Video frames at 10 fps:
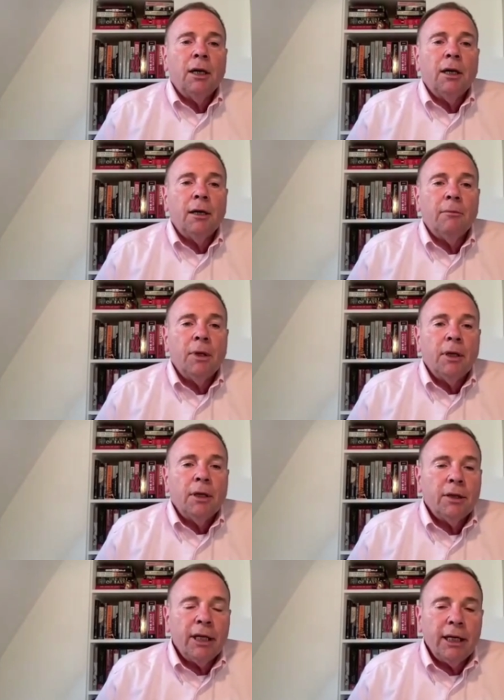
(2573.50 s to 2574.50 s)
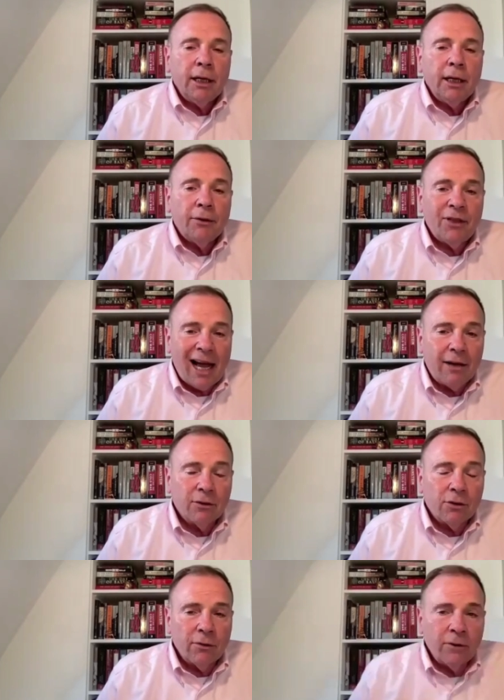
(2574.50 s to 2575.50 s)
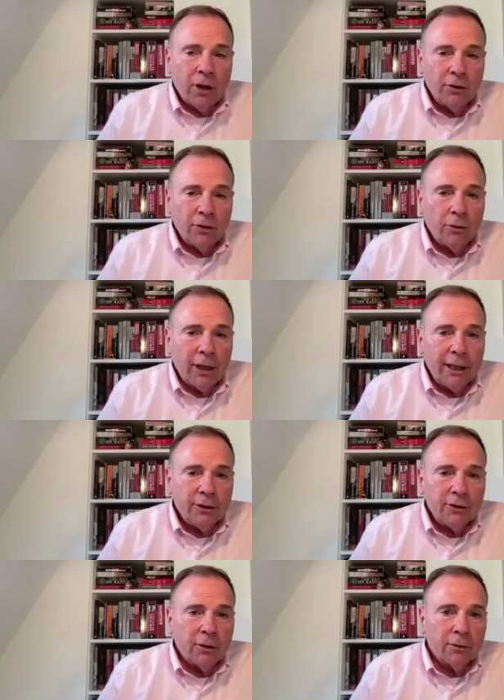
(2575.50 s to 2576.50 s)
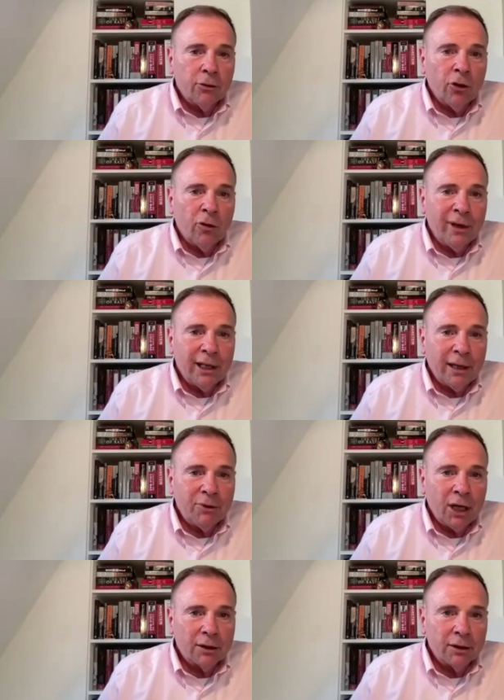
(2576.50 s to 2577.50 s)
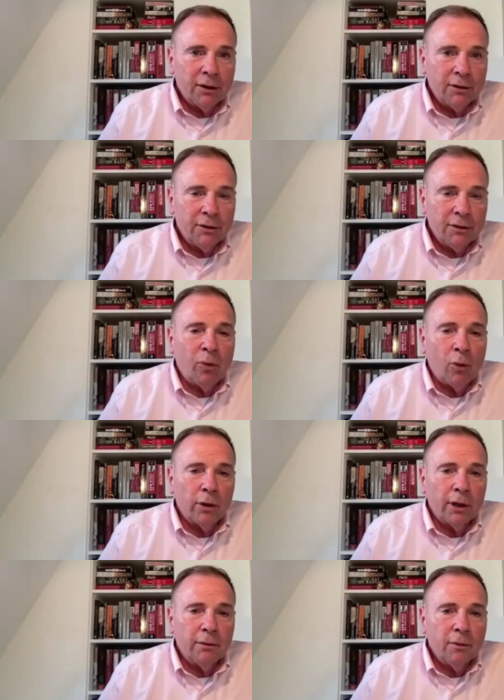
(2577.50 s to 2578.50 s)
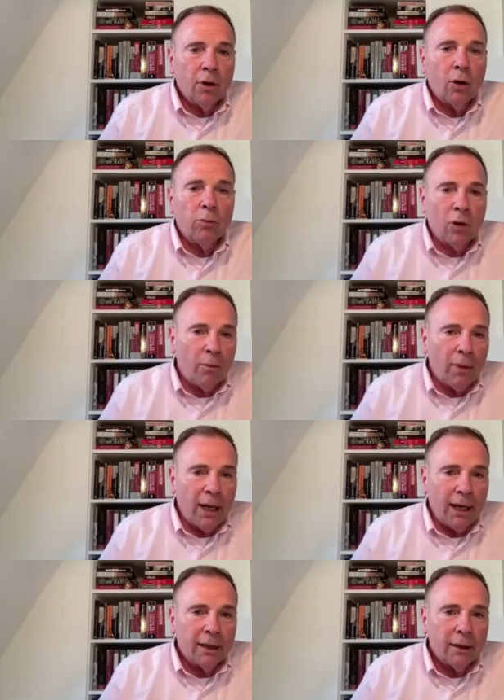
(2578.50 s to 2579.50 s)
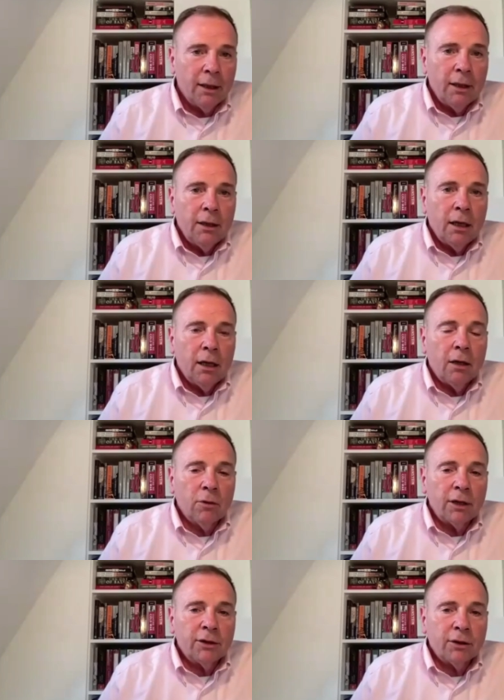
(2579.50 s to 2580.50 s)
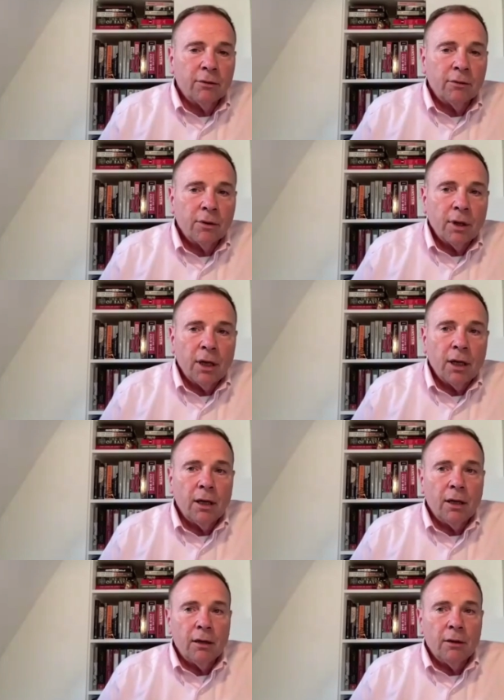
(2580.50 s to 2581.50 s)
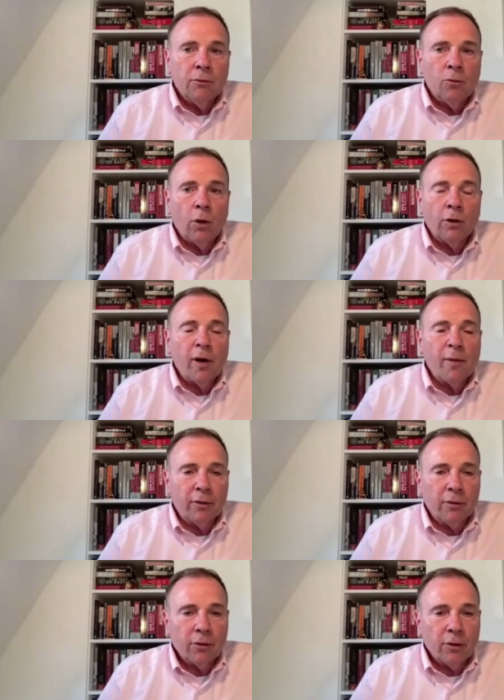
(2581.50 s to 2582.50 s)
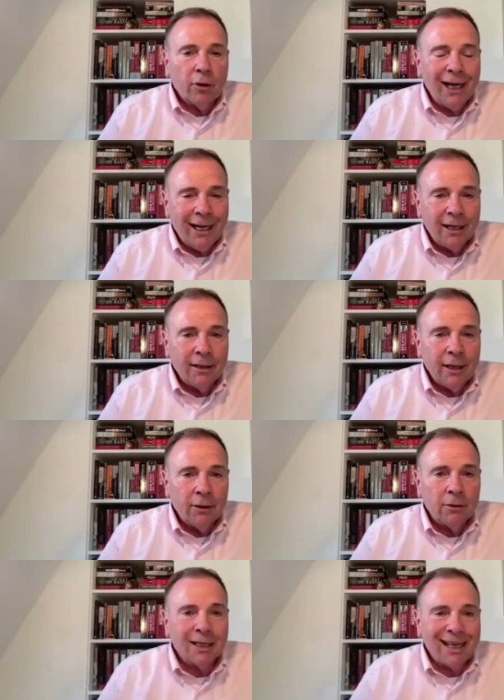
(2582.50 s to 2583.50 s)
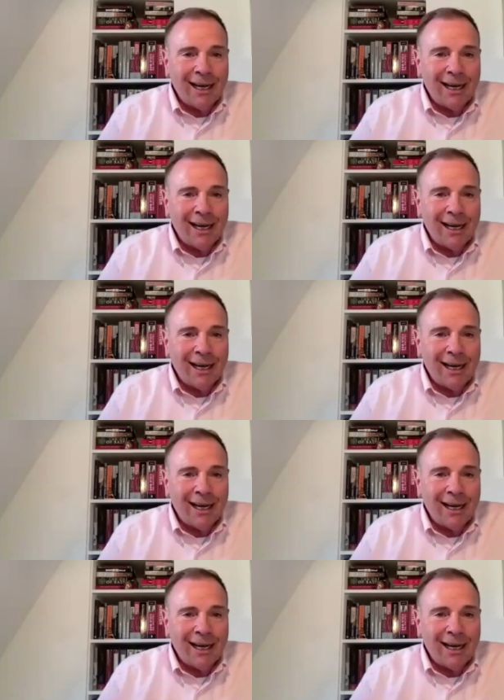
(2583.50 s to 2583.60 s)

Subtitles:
the thousands of young Ukrainian children who have been abducted, deported, or brought back. Russian war criminals are held